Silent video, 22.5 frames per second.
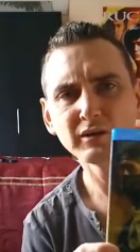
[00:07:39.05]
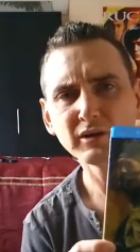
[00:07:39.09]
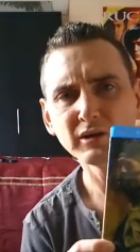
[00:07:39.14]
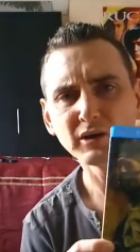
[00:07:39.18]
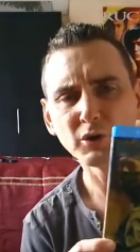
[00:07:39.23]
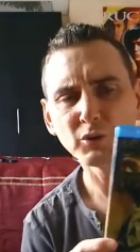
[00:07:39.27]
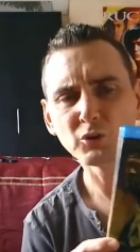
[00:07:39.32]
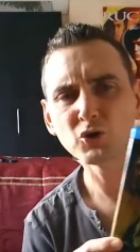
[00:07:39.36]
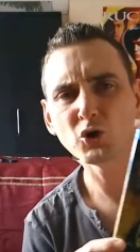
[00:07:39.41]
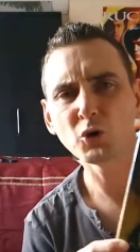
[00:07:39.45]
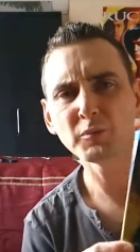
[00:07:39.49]
you
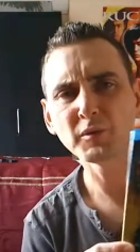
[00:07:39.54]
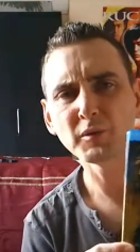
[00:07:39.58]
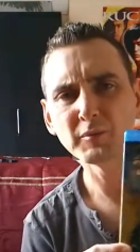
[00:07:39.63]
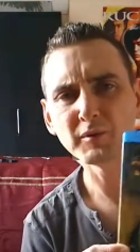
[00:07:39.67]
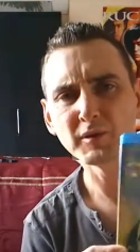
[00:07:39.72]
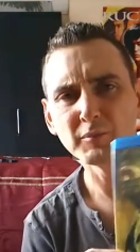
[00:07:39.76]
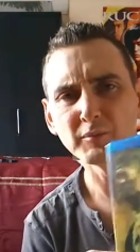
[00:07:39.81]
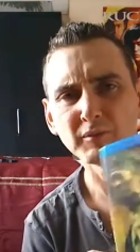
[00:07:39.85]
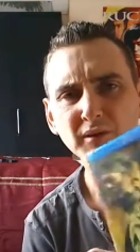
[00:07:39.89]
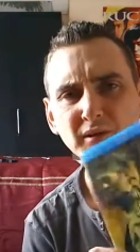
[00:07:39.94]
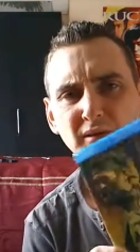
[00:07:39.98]
know, a couple of
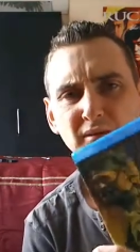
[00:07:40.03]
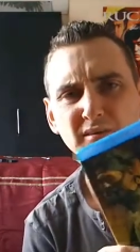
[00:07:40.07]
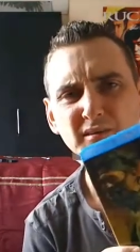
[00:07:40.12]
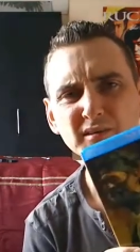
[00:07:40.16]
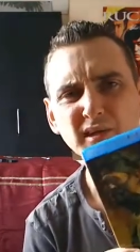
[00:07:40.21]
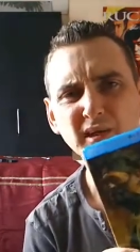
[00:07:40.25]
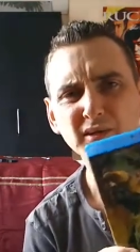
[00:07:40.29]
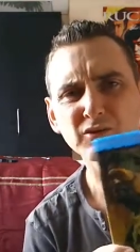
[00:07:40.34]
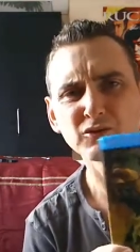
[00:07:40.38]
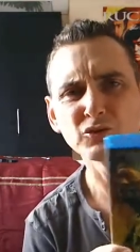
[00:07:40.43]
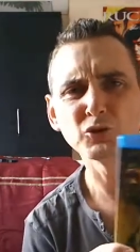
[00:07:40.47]
people had
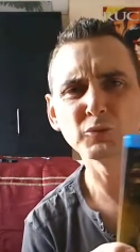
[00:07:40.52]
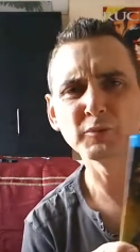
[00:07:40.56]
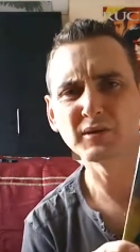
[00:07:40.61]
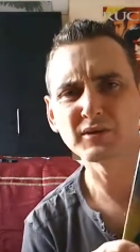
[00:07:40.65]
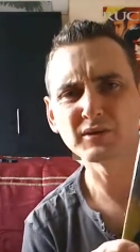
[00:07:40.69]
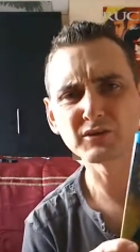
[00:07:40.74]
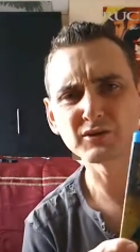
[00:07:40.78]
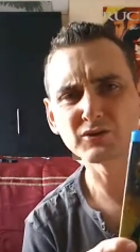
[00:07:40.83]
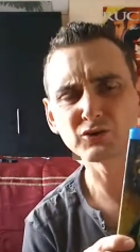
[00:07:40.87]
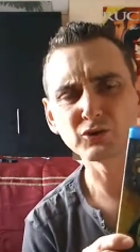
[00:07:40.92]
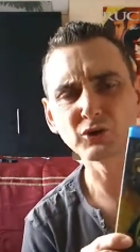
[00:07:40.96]
said to me
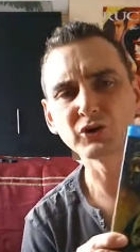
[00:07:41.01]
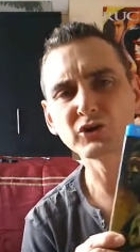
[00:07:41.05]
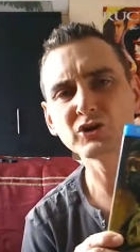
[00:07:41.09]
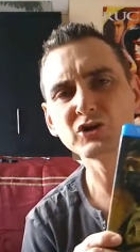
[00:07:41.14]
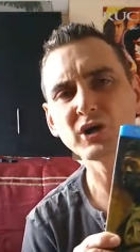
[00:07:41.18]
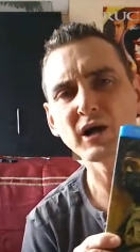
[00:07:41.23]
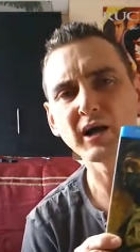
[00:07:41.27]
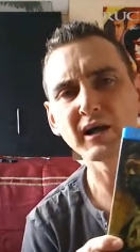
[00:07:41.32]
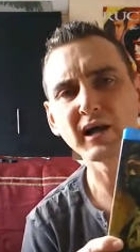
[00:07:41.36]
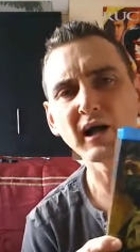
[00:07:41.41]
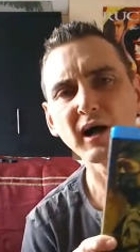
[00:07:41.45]
to sort of
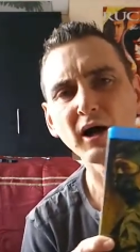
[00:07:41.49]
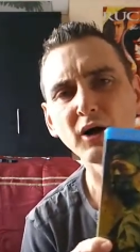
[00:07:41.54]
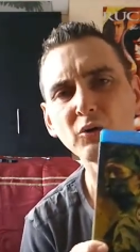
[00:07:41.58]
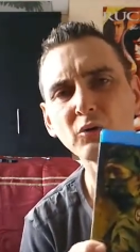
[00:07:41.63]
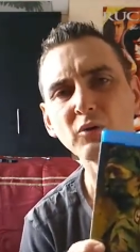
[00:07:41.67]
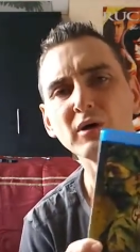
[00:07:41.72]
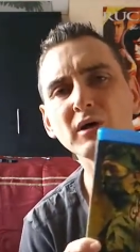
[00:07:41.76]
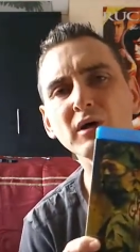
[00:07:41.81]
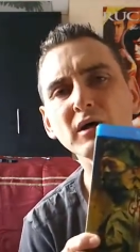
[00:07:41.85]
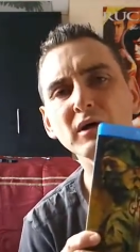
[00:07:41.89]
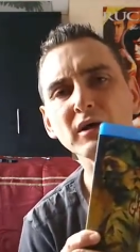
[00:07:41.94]
check it out.